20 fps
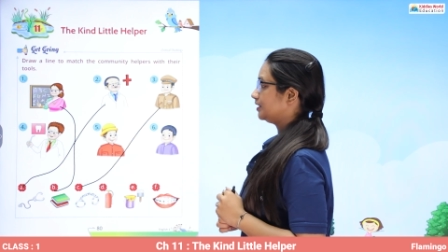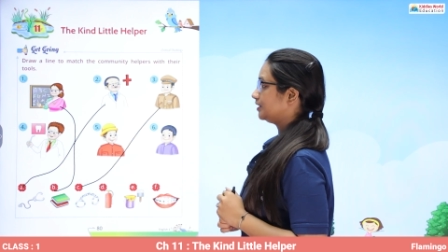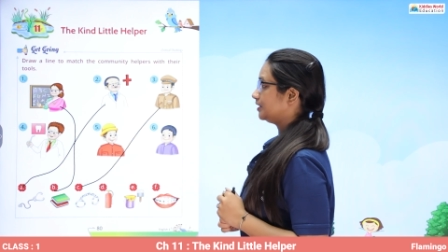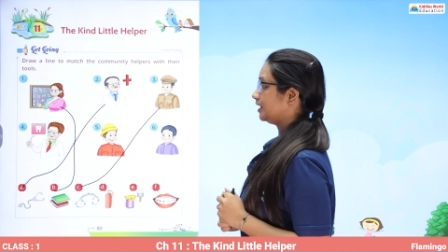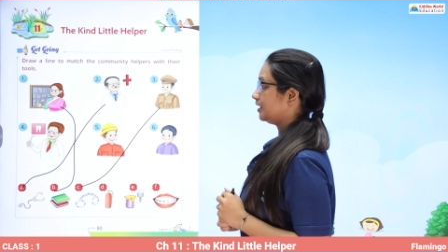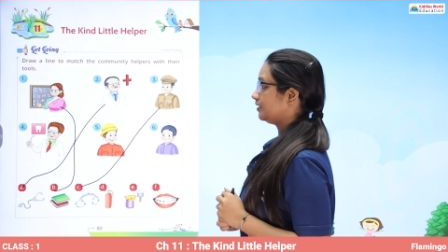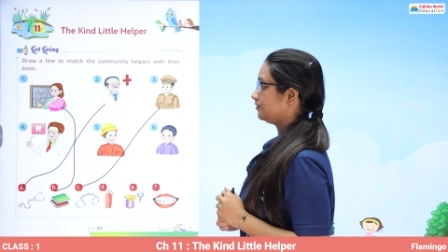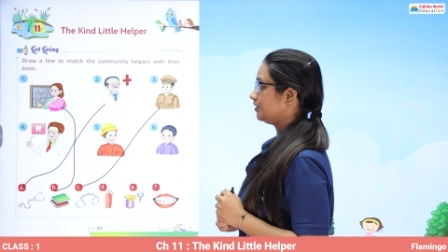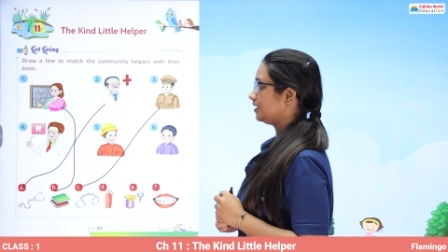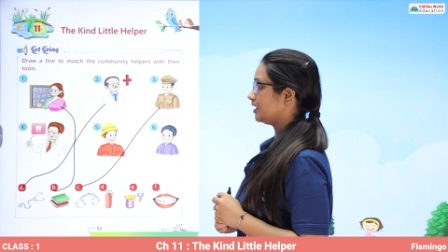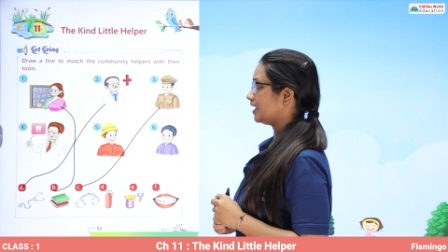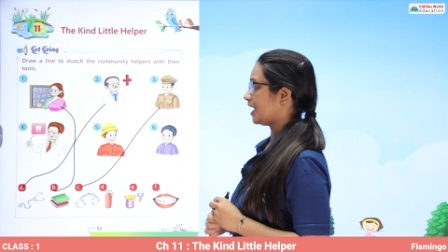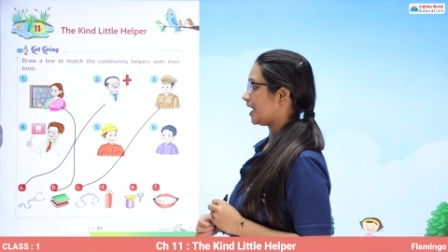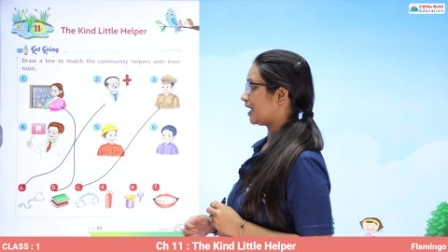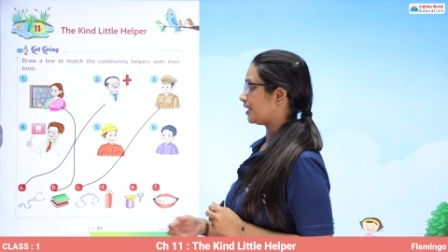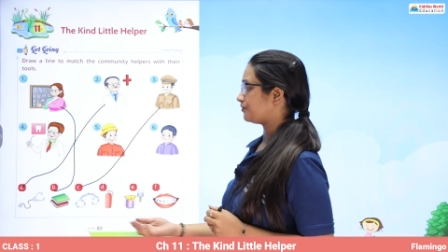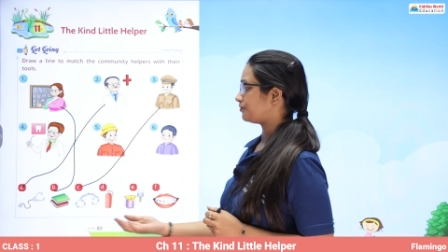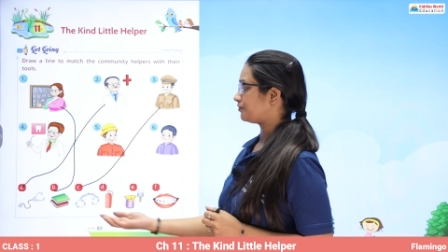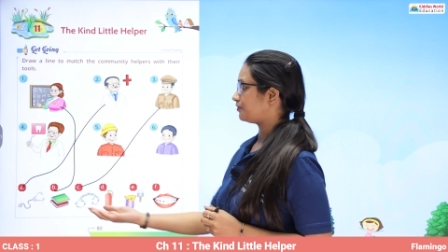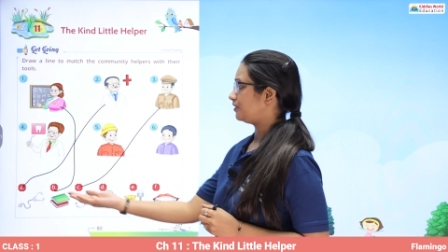Then we
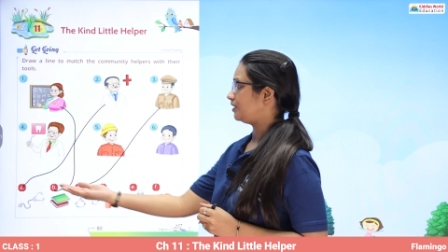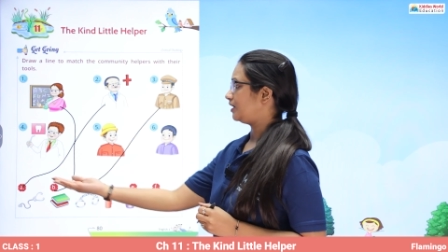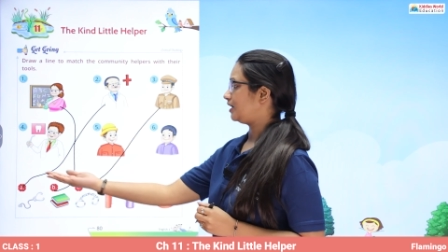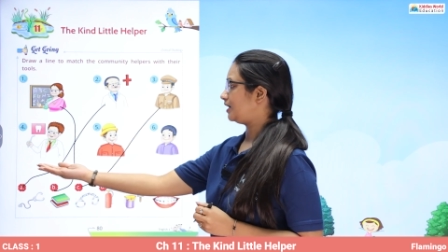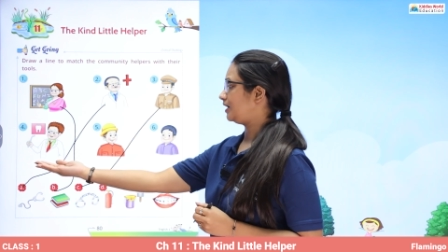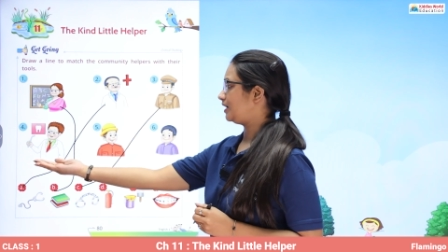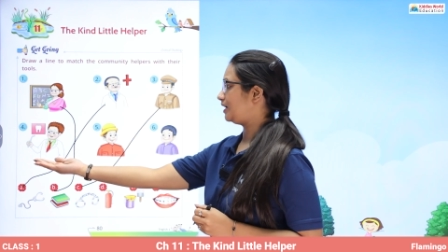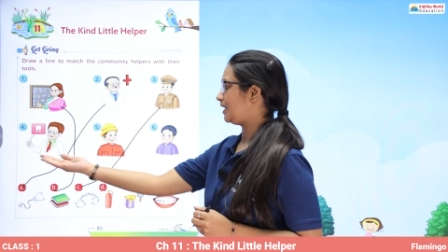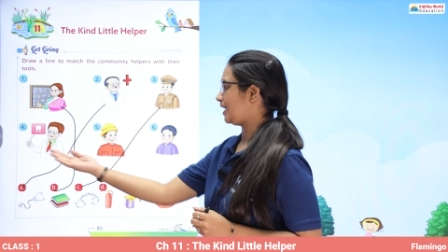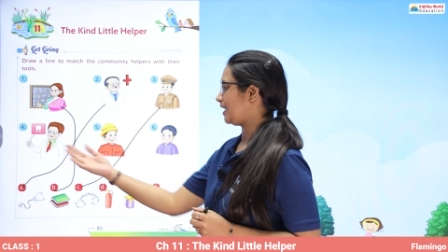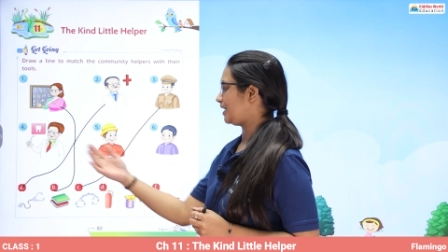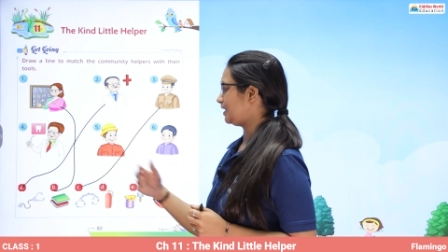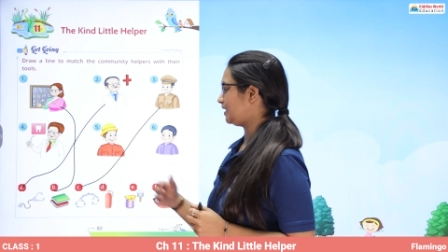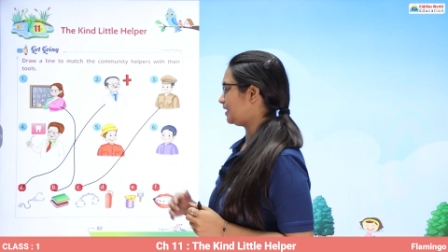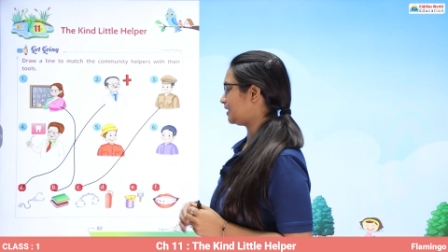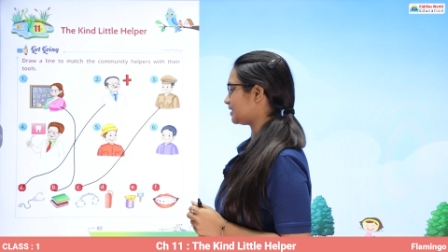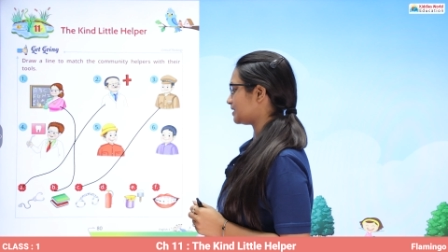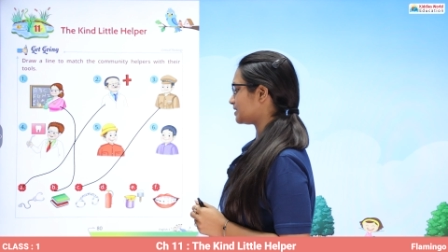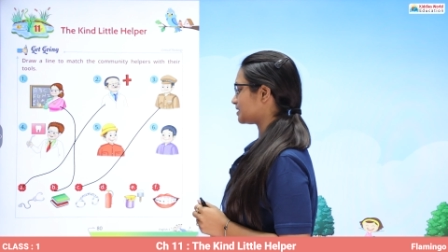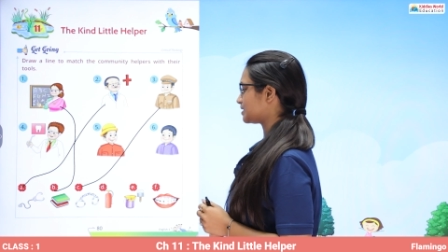have a
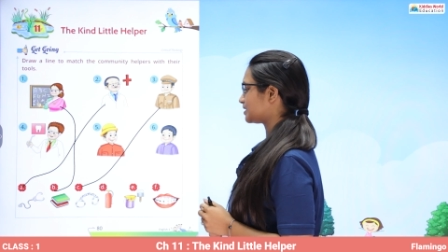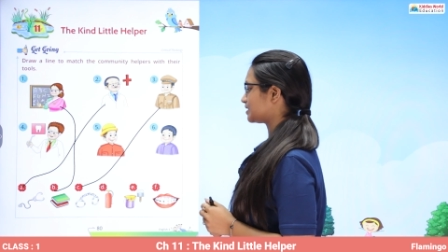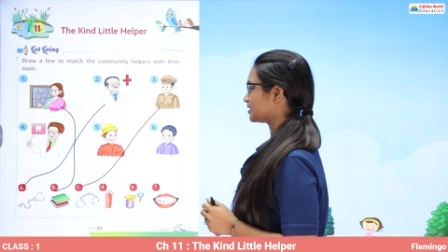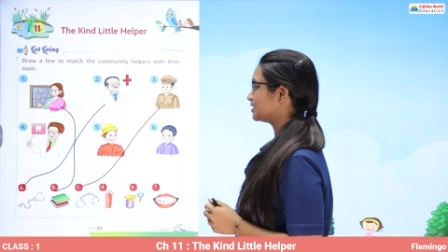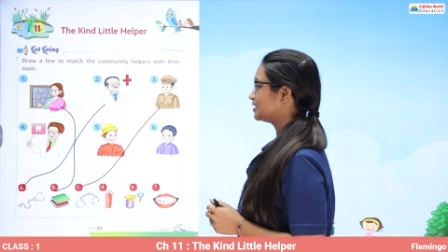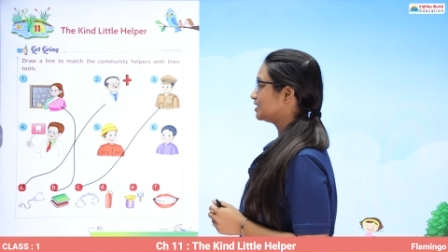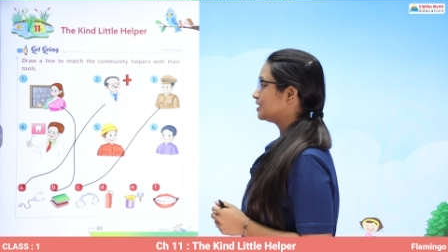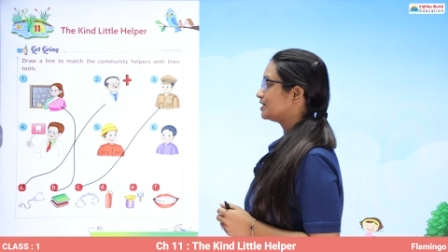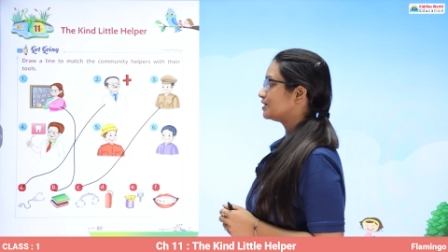dentist.